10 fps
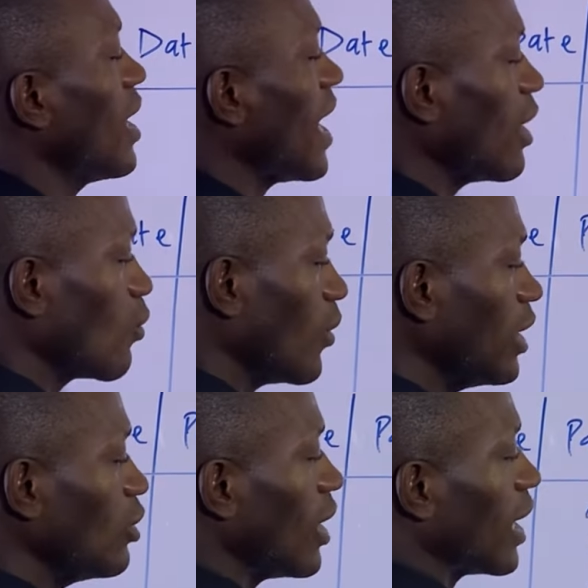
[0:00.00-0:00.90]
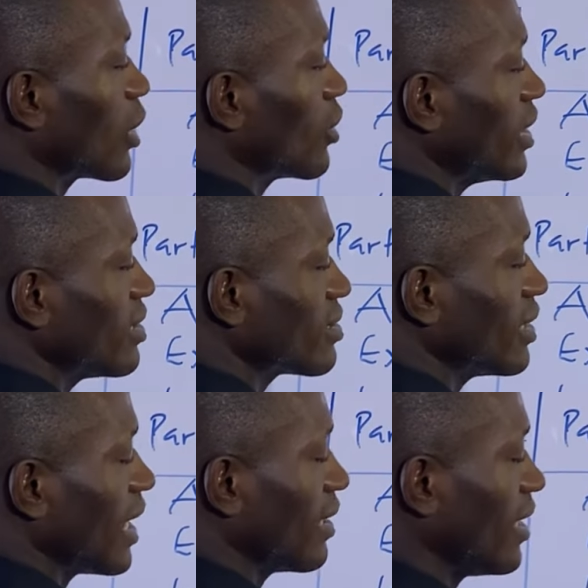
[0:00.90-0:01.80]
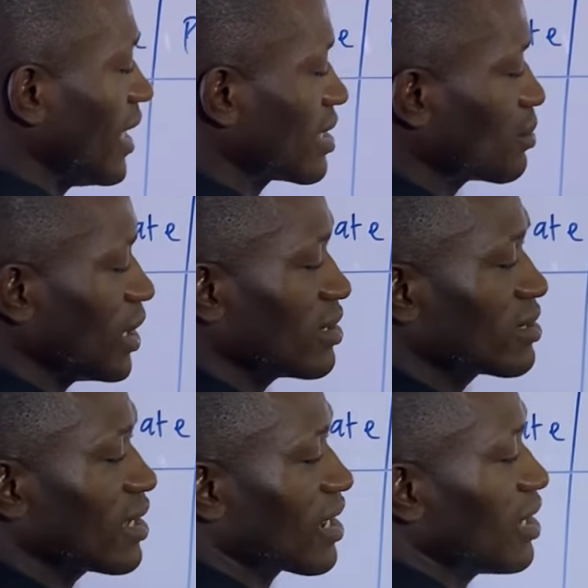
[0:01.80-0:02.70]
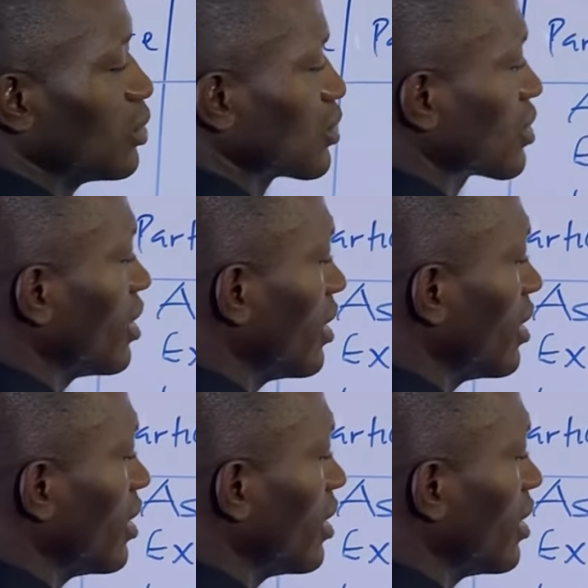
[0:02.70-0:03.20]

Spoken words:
And when you are crediting an expenses account,